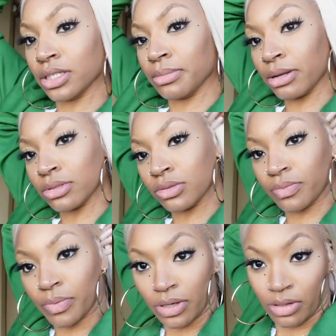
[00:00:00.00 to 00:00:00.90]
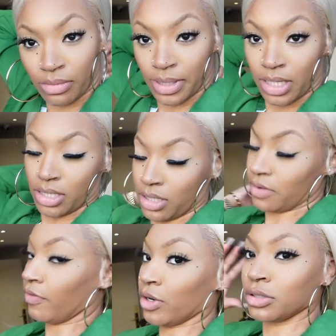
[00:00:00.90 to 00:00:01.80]
is about to film the
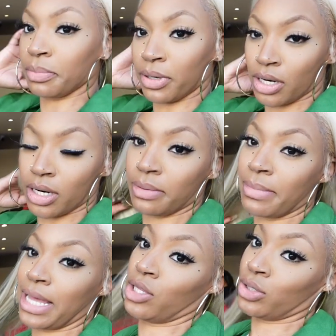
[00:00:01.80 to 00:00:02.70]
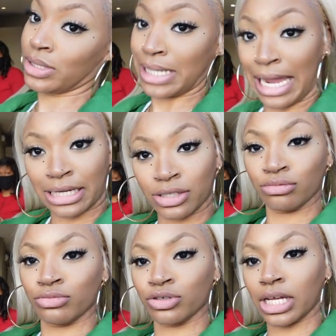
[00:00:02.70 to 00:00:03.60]
first part of my little docu.
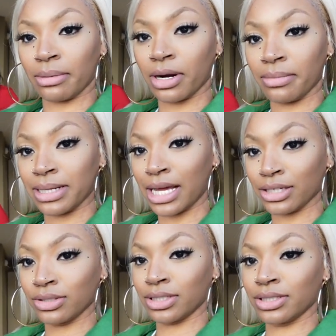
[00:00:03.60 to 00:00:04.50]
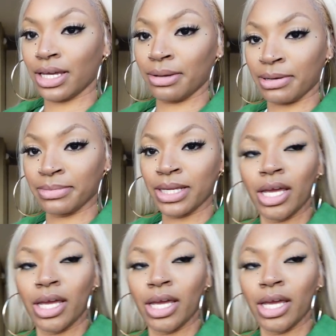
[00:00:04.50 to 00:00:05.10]
Well, second part of my docu series. Hey, mom.